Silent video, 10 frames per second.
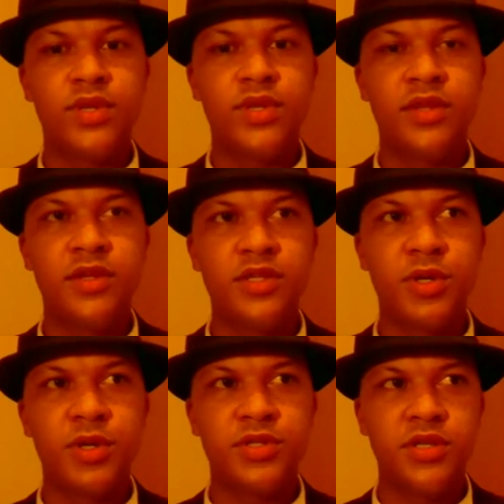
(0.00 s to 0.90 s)
in this
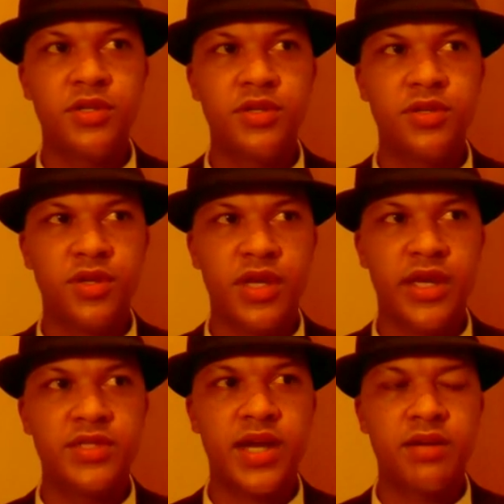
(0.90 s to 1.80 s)
particular
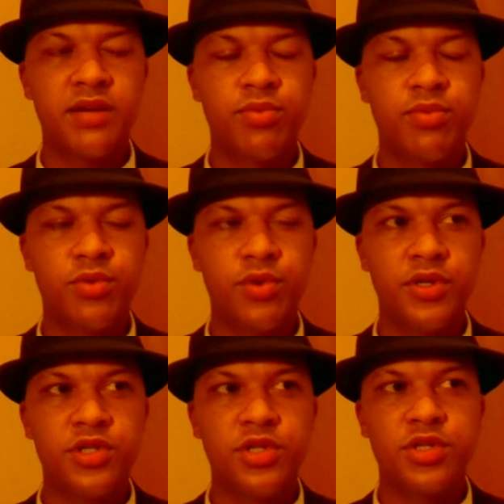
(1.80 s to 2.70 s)
case, I'm pretty
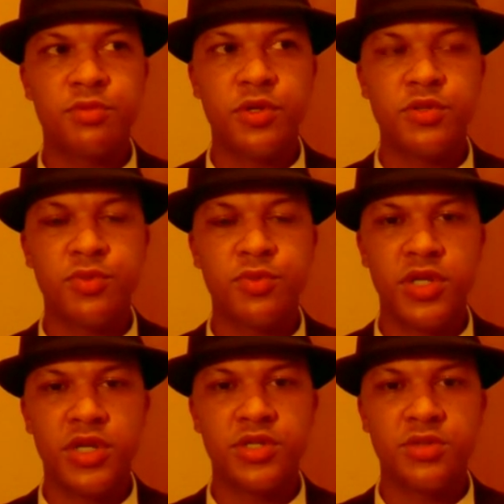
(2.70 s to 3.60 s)
sure it's
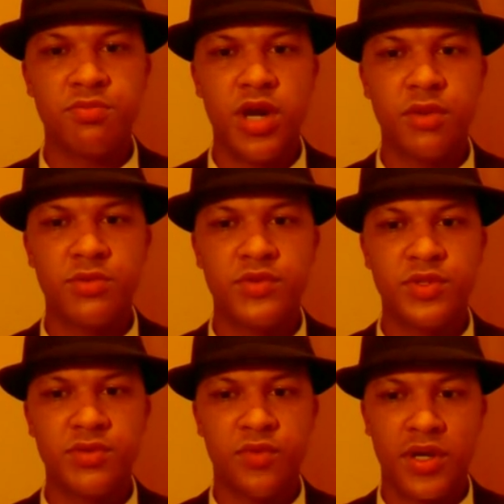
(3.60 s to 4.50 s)
post-production problems
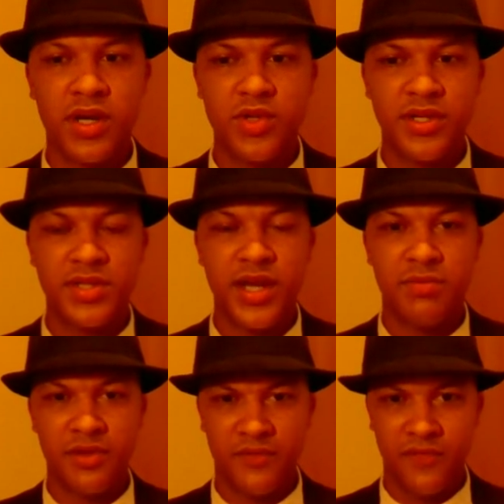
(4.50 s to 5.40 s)
for a
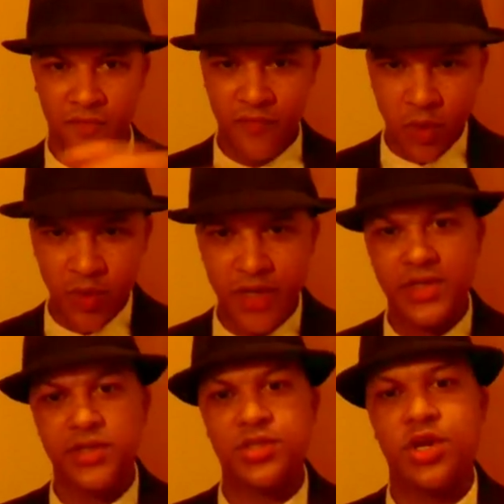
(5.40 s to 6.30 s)
contract he signed
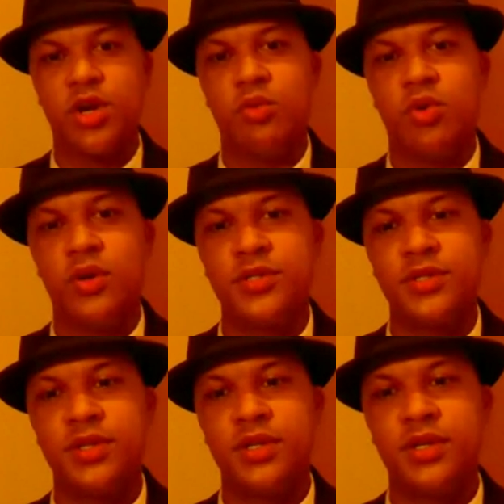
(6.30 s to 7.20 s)
before he did Star
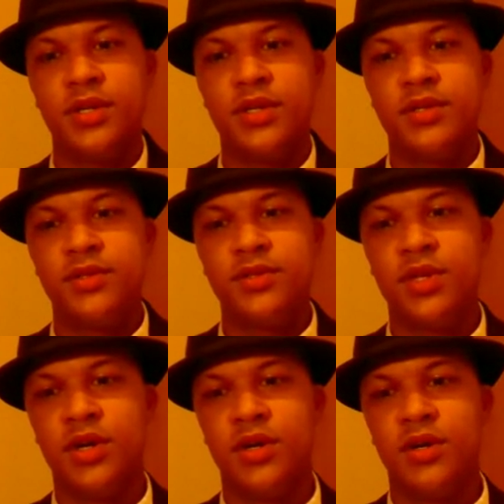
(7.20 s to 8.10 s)
Wars.
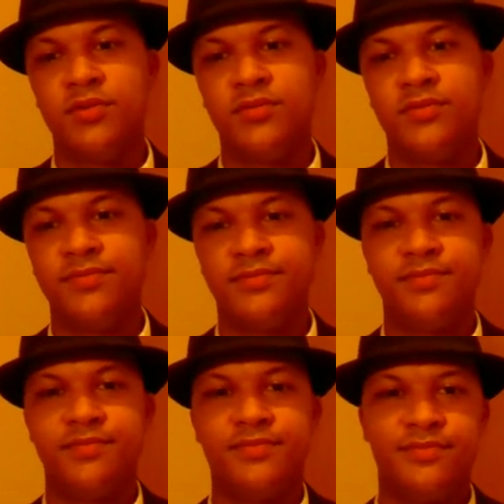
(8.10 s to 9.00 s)
So,
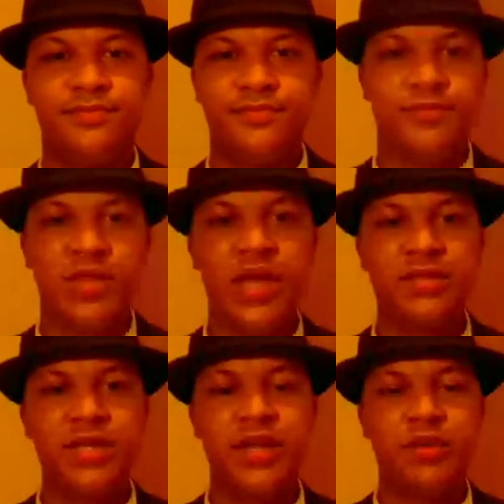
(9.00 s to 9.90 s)

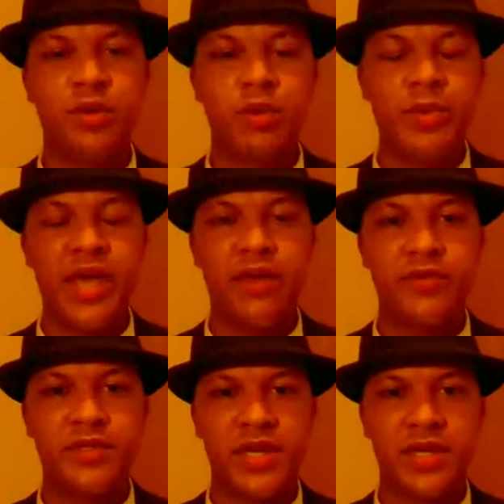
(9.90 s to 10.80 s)
it technically would be out of
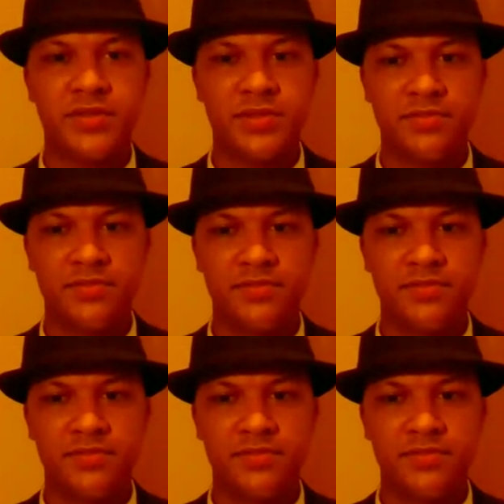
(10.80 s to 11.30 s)
his hands.